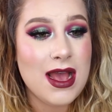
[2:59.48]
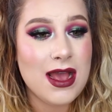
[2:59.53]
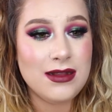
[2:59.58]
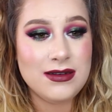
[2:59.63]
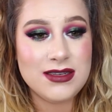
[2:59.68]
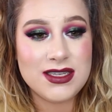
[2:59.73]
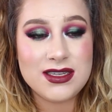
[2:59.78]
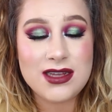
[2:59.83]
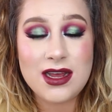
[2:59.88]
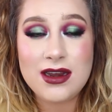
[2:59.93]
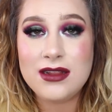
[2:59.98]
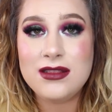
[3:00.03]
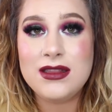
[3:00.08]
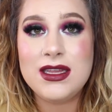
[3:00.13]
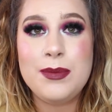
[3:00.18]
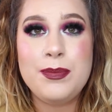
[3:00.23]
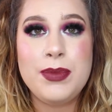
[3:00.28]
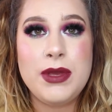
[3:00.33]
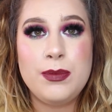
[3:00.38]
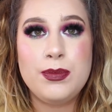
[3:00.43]
and
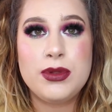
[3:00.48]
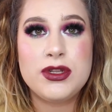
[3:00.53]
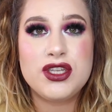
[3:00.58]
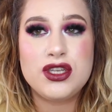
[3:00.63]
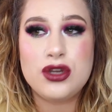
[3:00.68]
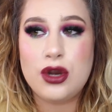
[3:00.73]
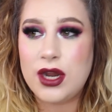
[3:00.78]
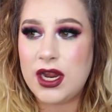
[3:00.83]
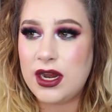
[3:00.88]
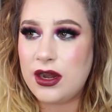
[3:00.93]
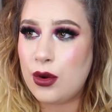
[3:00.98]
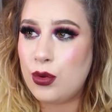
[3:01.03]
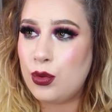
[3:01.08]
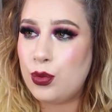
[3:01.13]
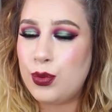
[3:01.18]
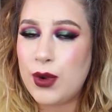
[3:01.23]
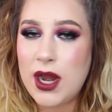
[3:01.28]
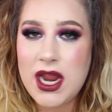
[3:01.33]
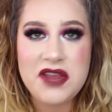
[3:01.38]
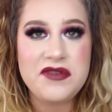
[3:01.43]
suddenly people started
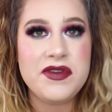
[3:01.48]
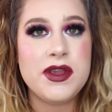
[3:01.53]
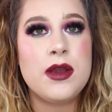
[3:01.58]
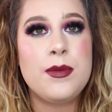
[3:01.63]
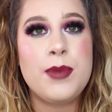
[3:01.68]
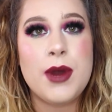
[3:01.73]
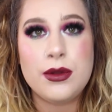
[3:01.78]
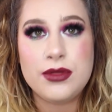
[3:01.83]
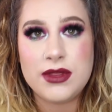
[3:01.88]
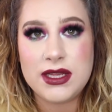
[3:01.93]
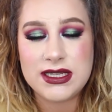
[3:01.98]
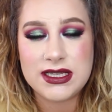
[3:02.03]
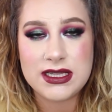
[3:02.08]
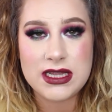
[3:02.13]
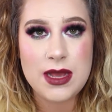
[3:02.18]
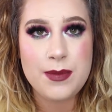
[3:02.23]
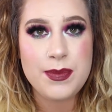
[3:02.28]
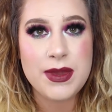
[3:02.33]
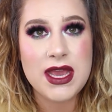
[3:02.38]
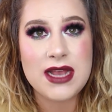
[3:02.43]
raving about these
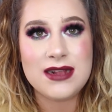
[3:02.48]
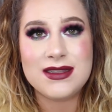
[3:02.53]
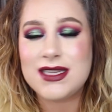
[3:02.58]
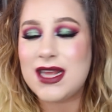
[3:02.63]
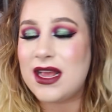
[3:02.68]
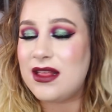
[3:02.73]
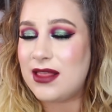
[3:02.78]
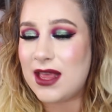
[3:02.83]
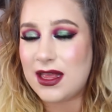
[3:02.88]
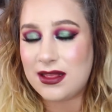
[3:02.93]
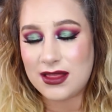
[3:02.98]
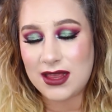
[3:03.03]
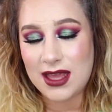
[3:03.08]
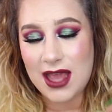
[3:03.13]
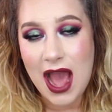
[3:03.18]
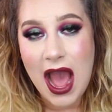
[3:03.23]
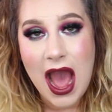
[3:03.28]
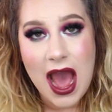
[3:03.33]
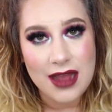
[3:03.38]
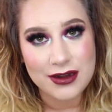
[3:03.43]
lip kits and that they
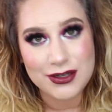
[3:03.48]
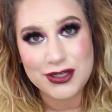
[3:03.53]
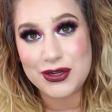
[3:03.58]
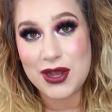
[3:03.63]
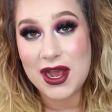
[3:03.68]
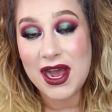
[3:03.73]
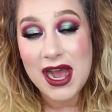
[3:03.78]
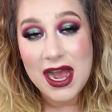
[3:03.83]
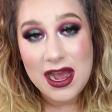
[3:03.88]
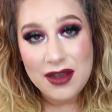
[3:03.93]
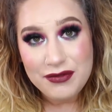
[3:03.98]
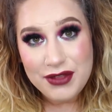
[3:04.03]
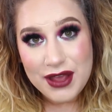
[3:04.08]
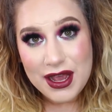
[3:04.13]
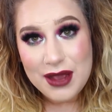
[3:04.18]
had to have